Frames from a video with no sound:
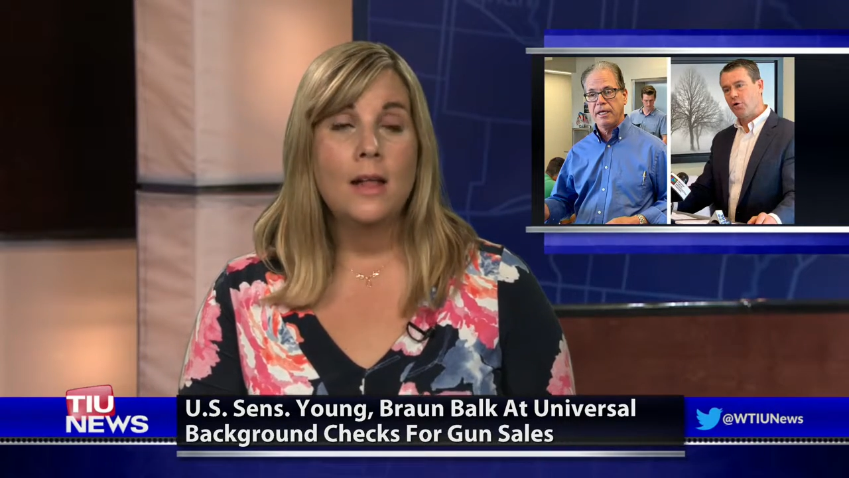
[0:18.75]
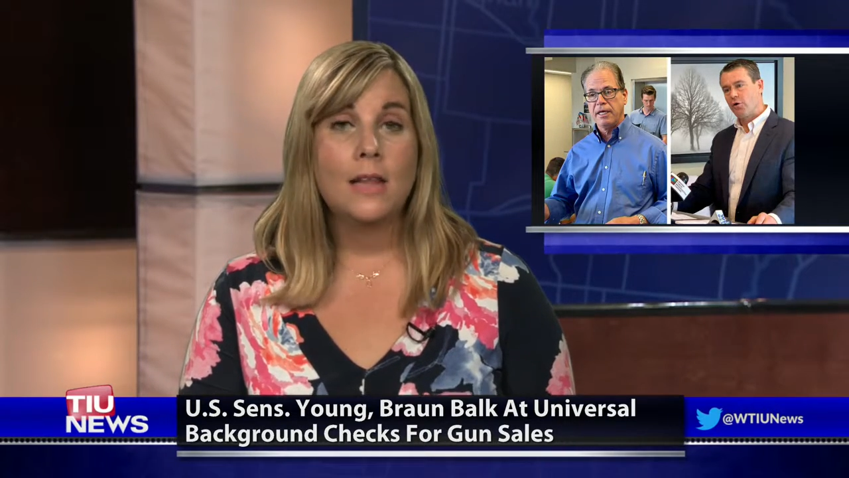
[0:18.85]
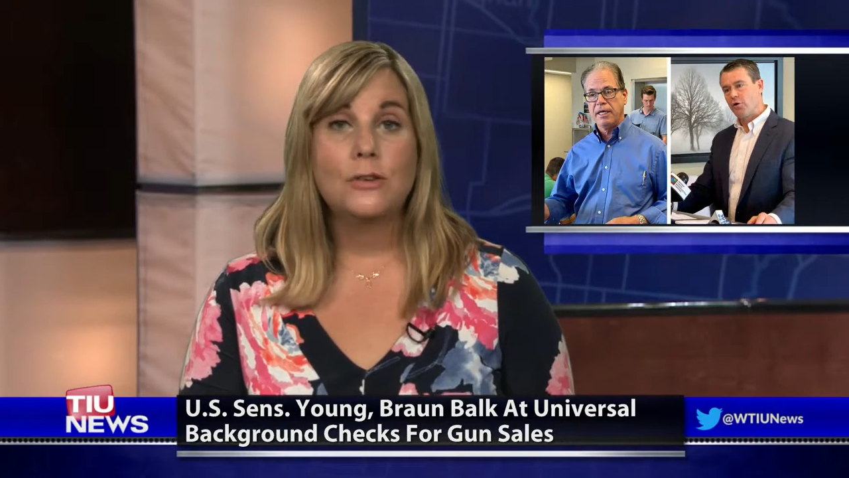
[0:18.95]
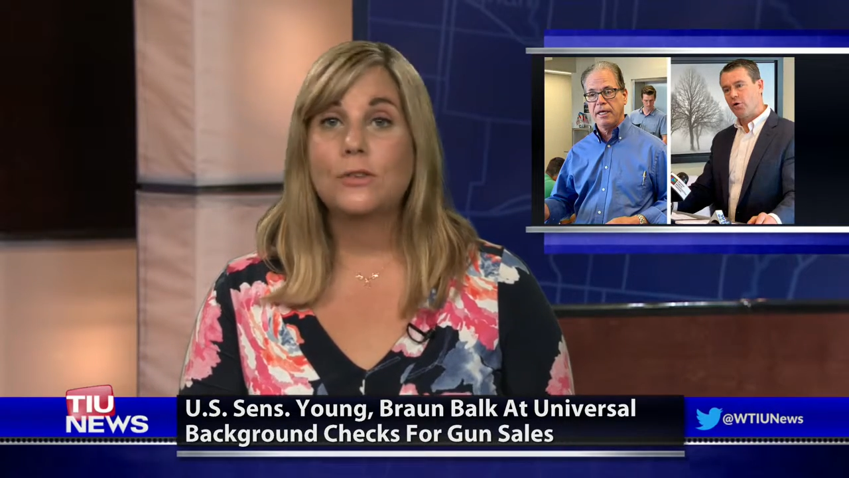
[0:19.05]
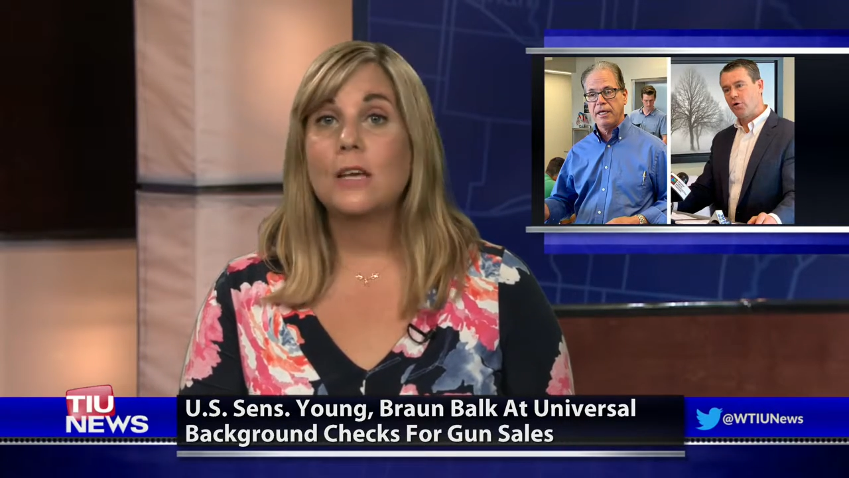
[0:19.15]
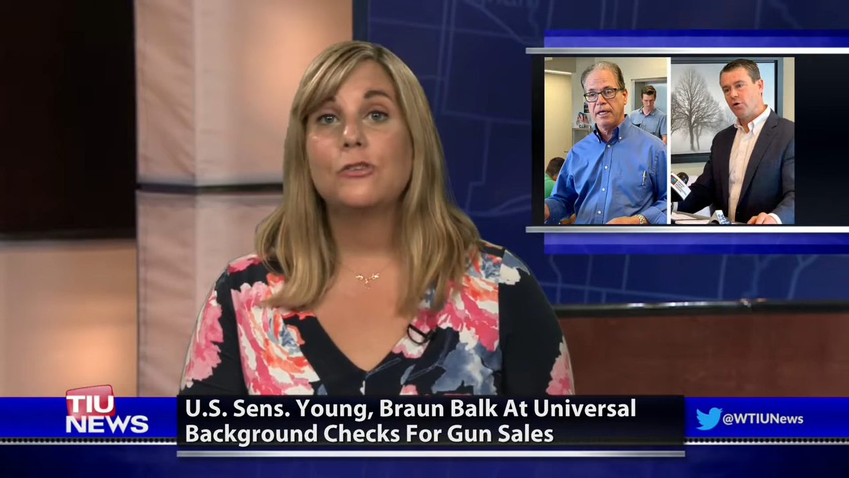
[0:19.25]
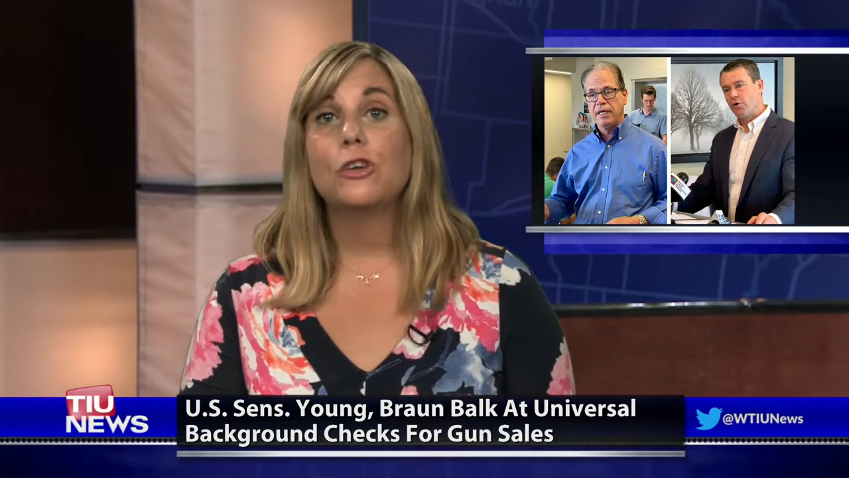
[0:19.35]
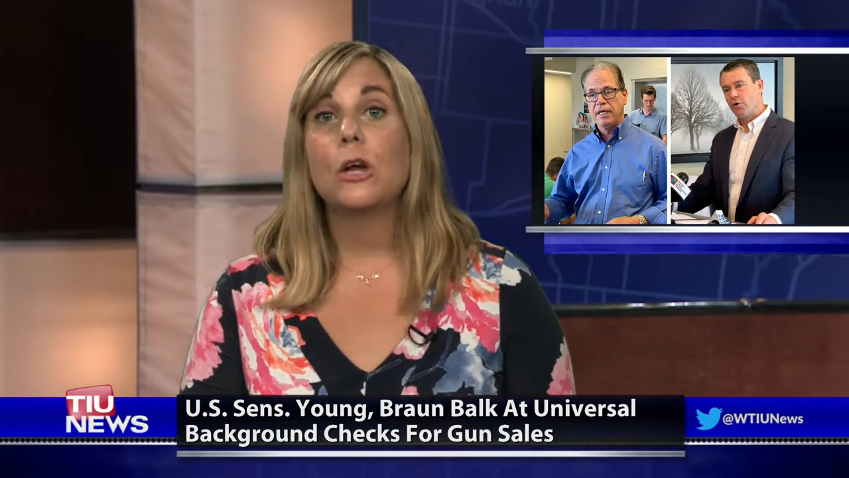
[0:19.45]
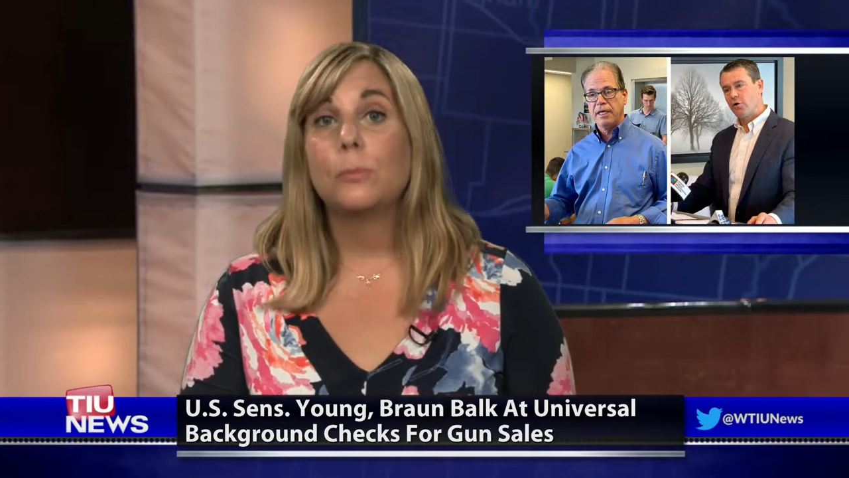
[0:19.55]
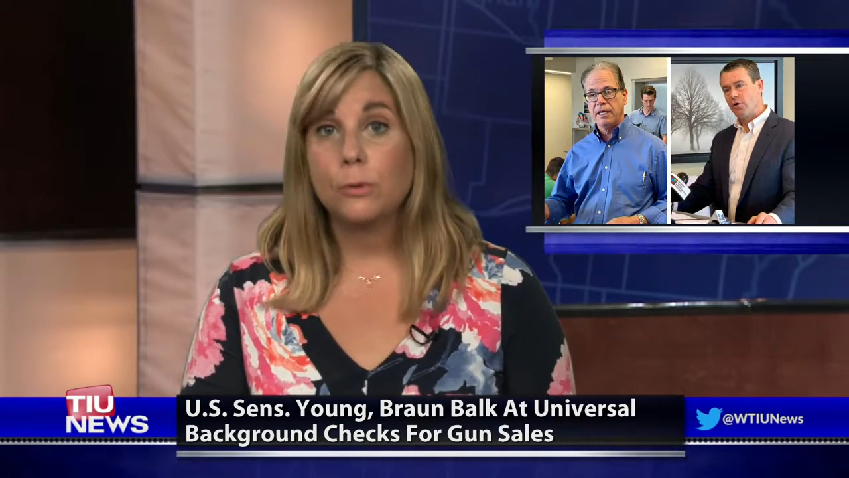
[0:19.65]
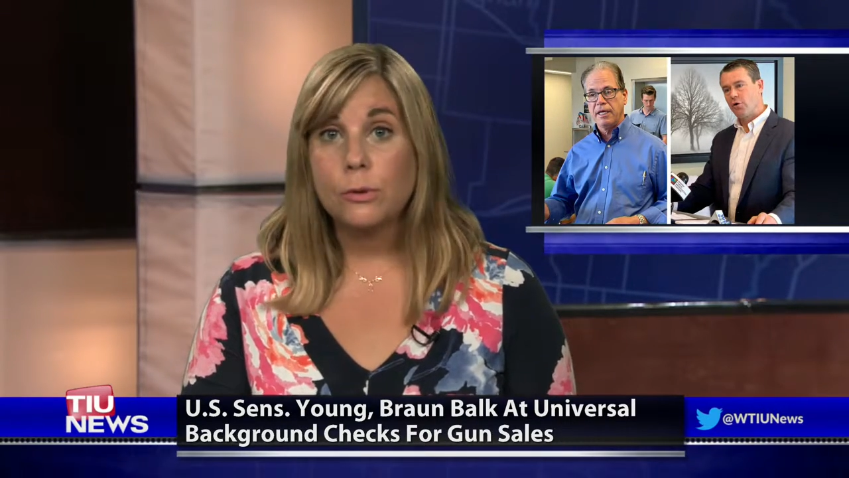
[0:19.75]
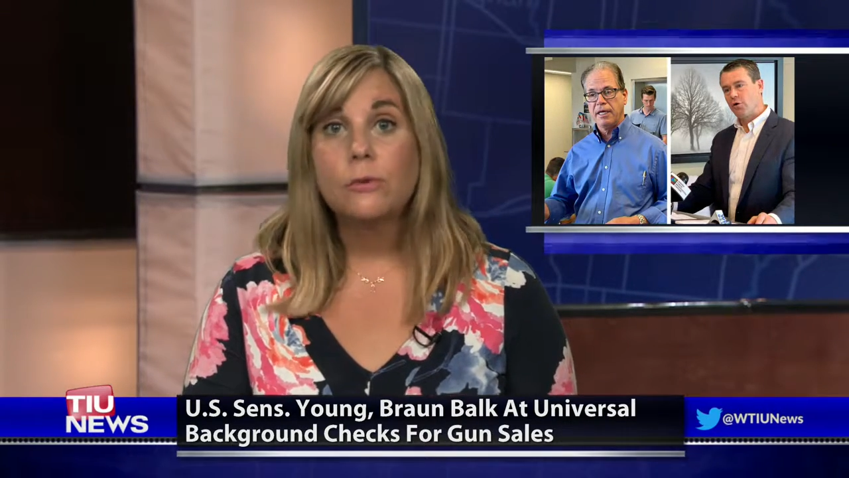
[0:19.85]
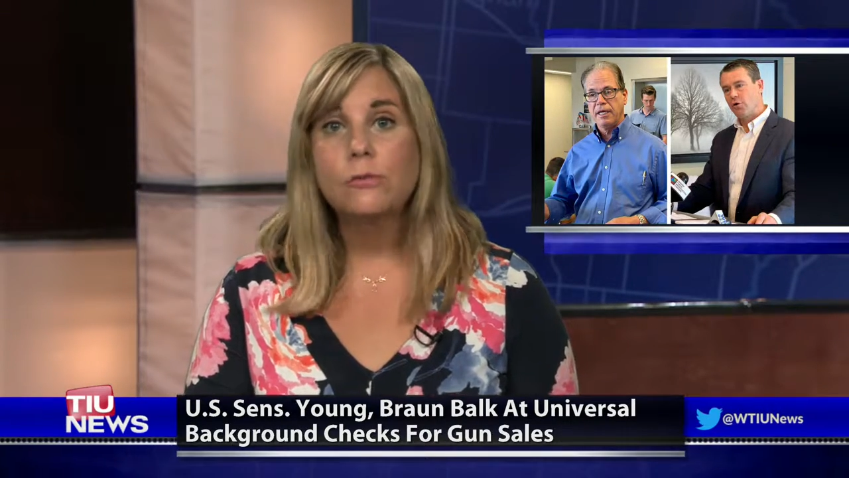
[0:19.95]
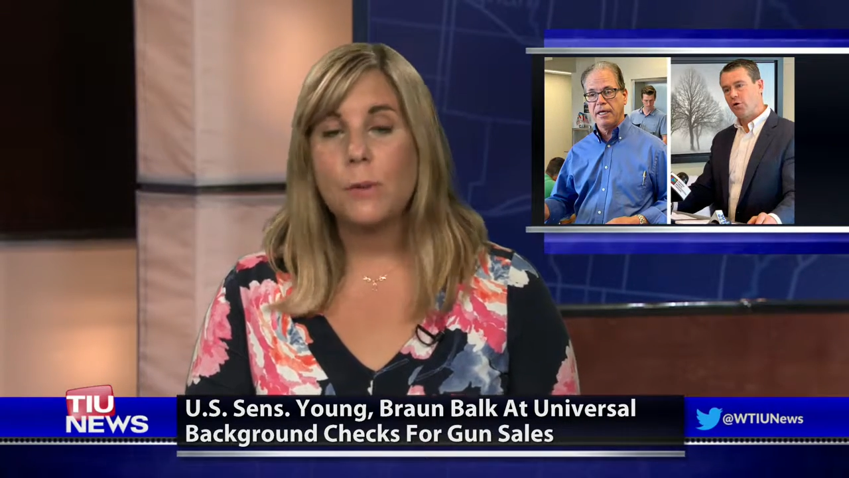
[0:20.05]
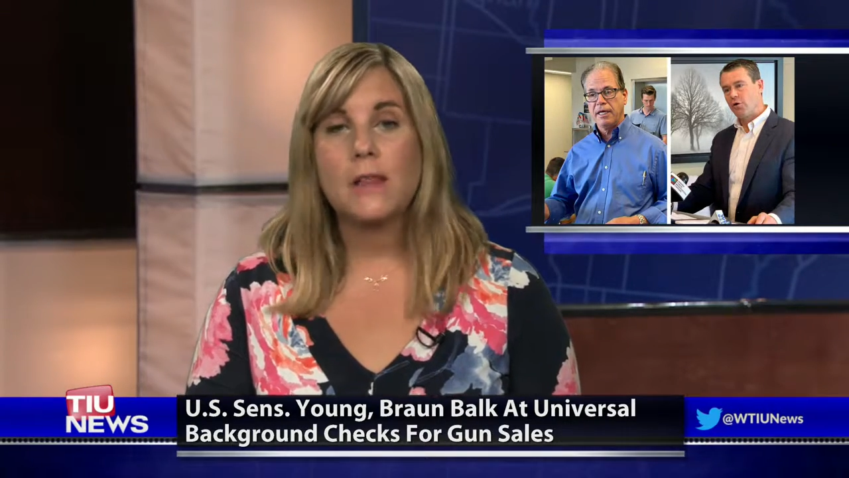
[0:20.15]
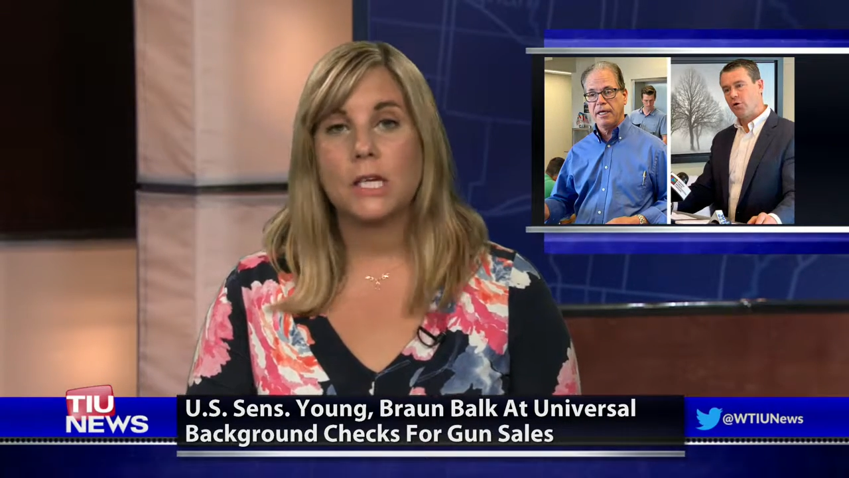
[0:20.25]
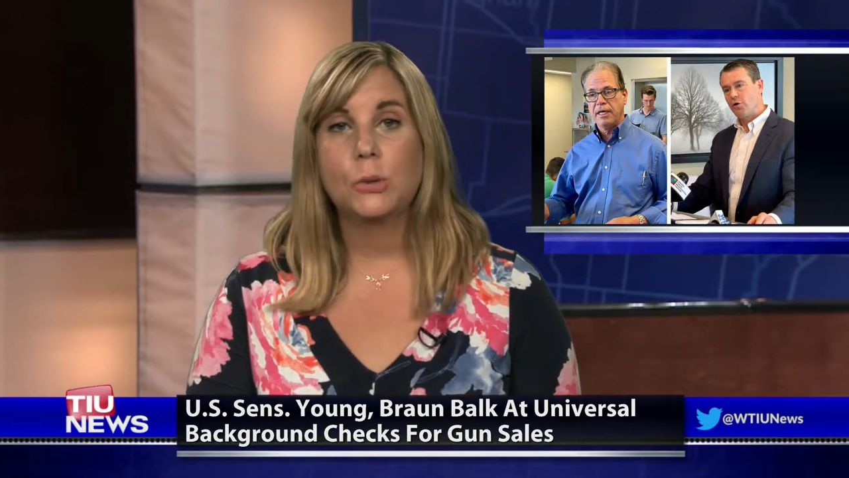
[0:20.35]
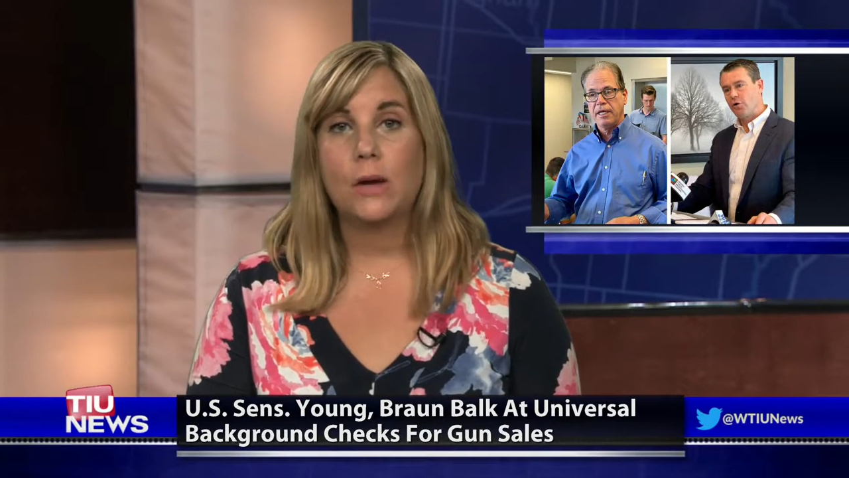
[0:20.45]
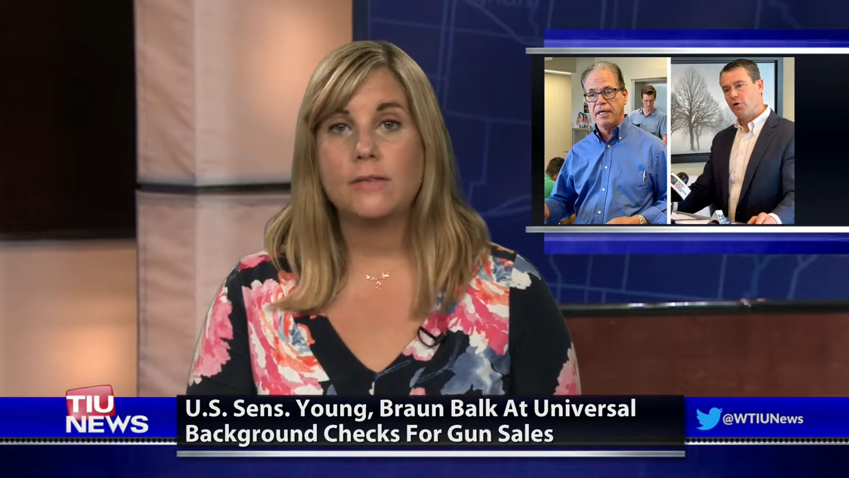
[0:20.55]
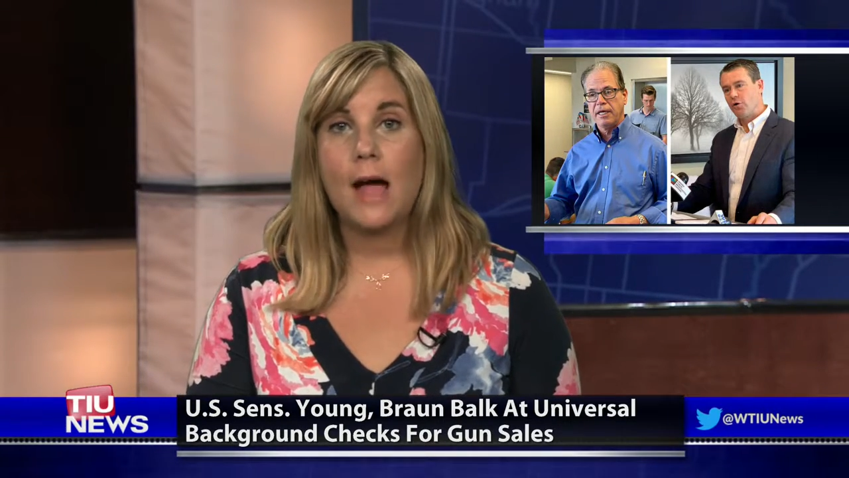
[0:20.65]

Legislation approved by the U.S.